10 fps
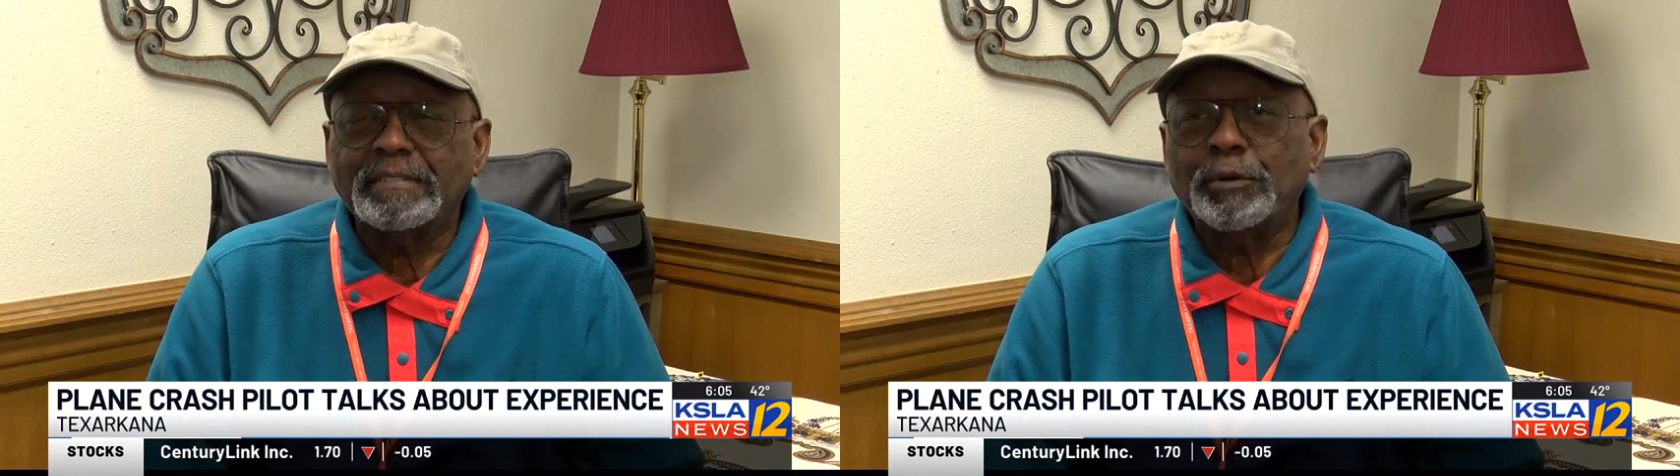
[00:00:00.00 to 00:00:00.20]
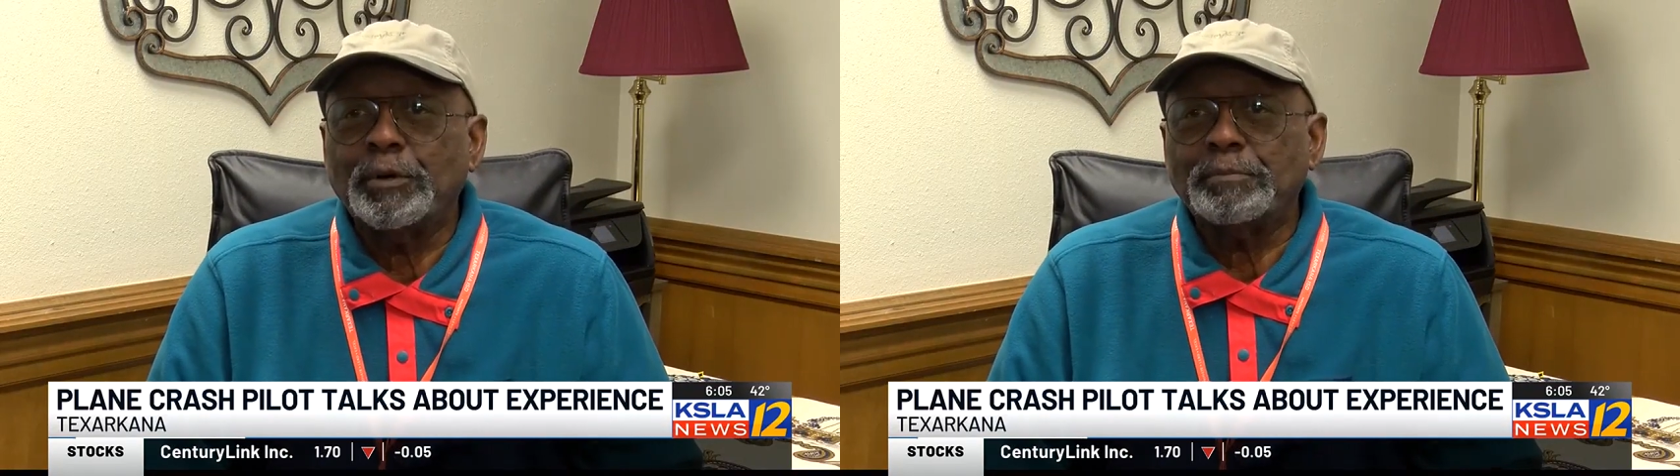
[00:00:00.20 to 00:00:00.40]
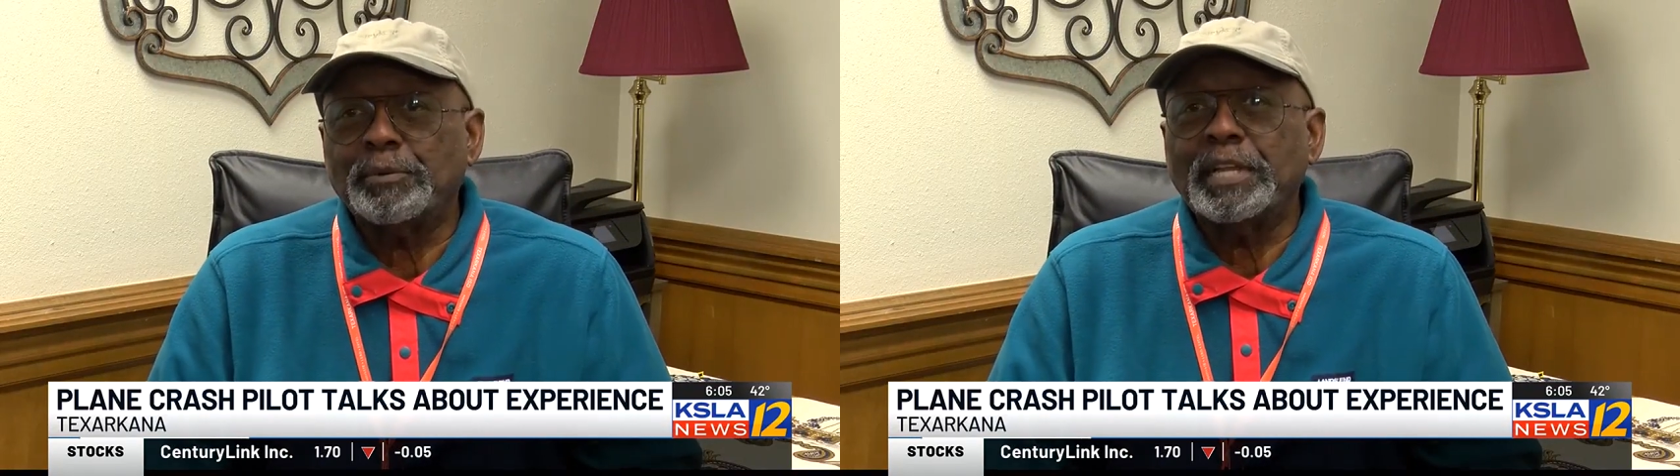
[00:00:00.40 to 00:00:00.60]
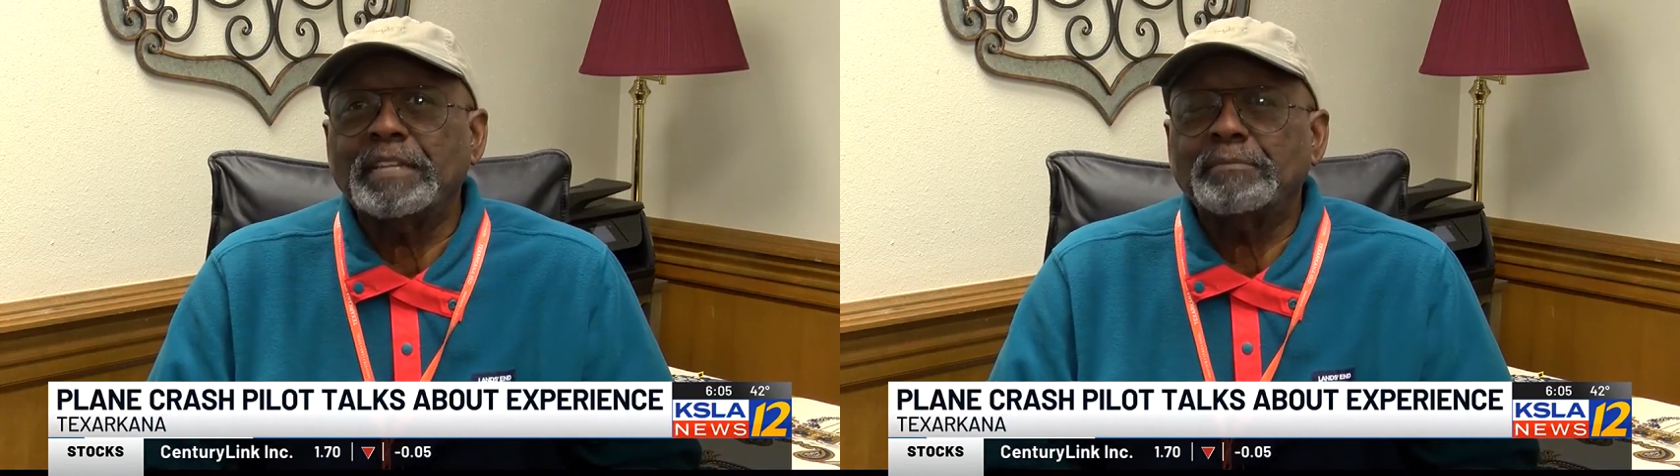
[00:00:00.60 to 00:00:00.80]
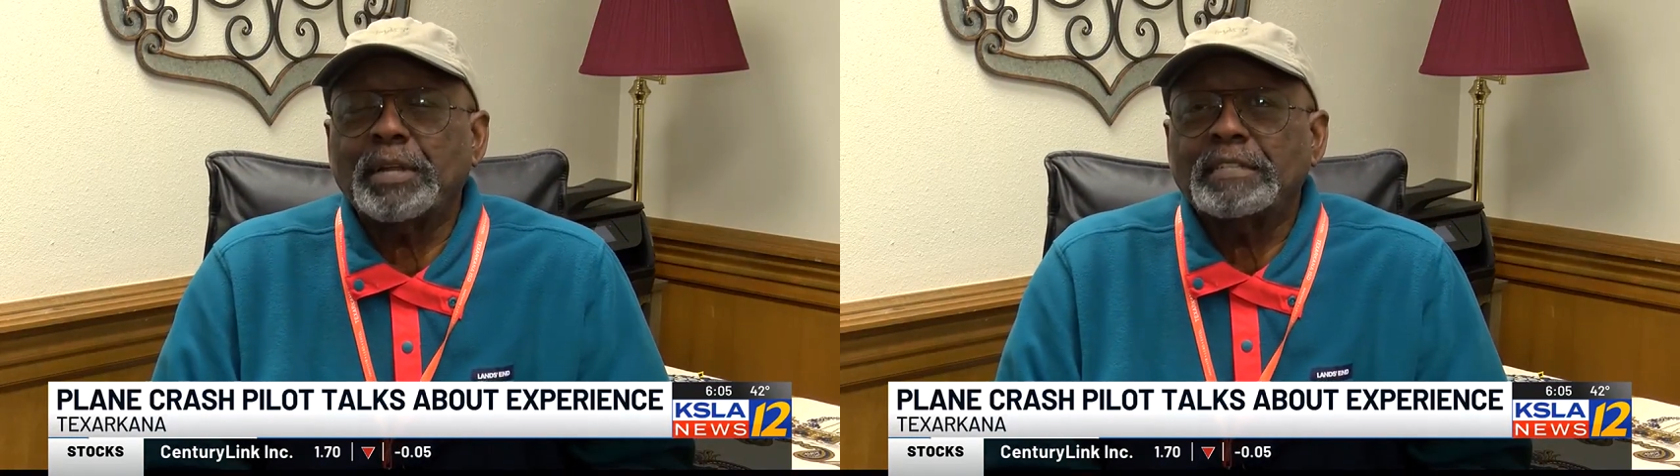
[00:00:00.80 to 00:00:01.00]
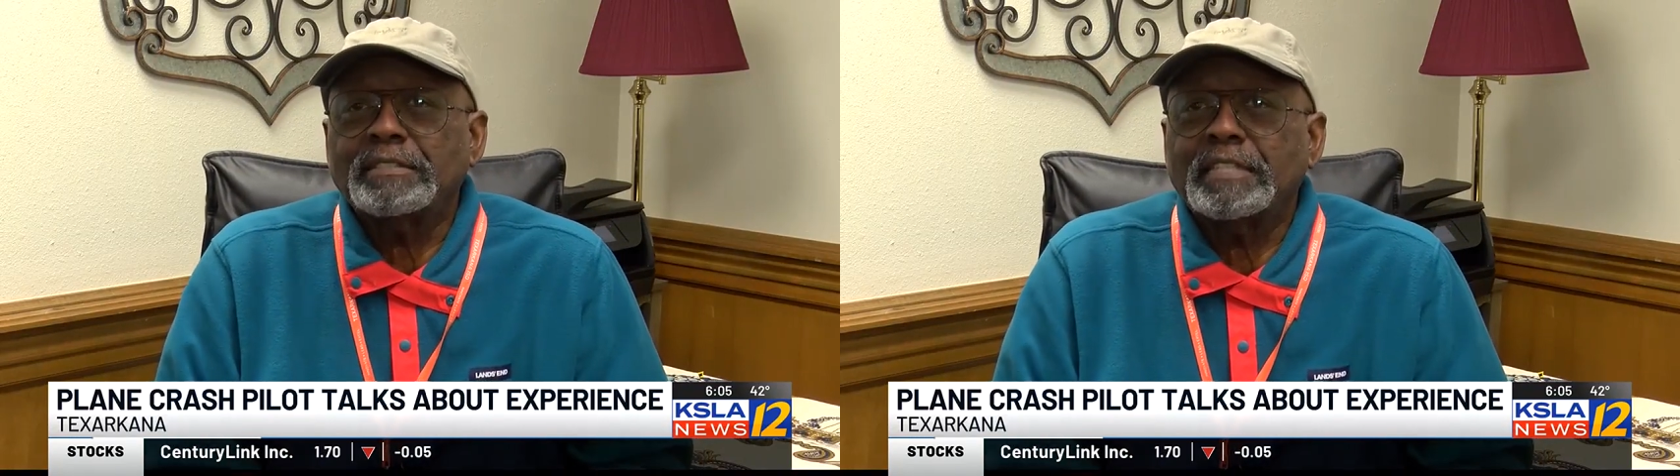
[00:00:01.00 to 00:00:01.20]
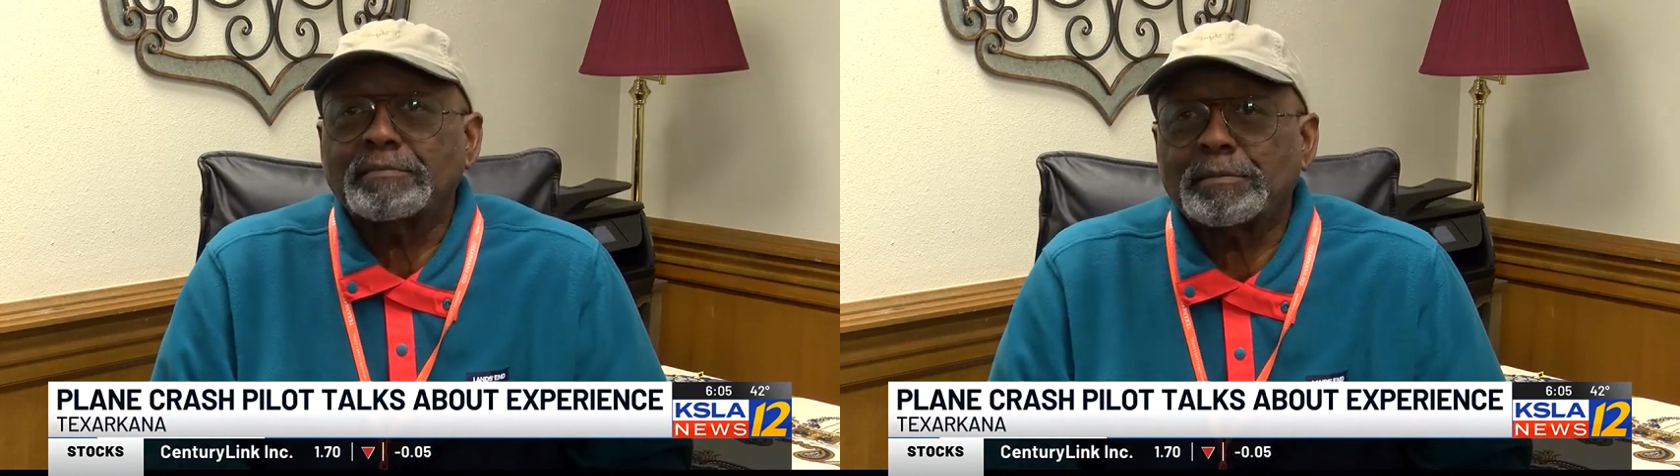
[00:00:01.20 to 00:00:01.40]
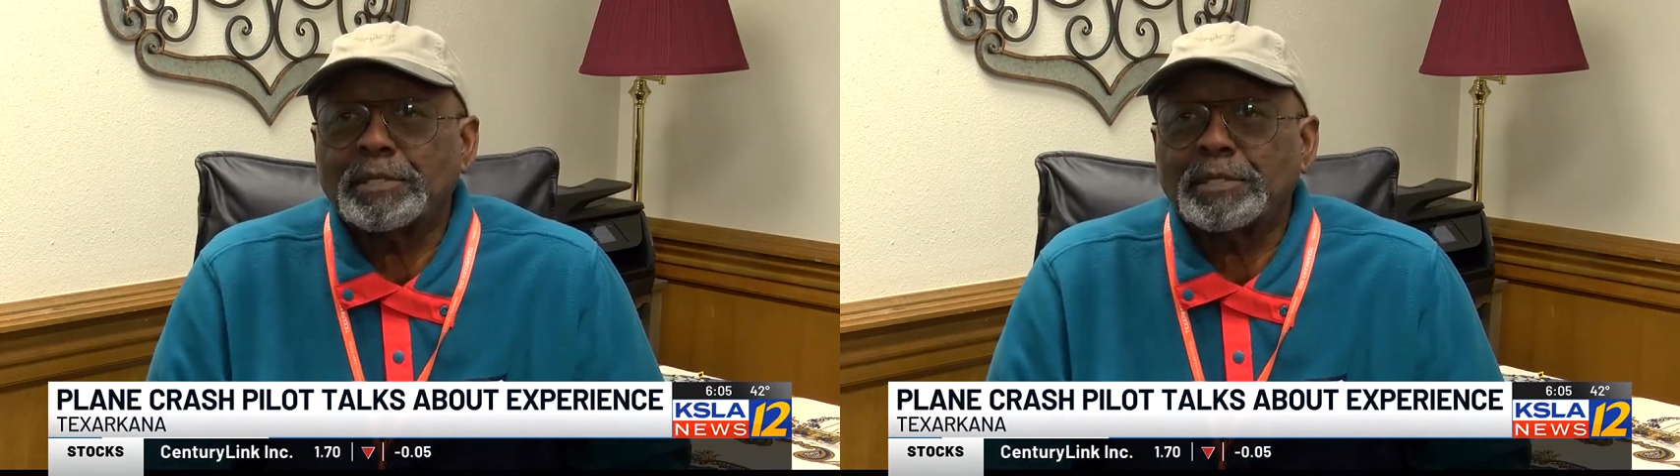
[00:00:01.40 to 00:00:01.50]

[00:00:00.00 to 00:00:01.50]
going breaking branches as we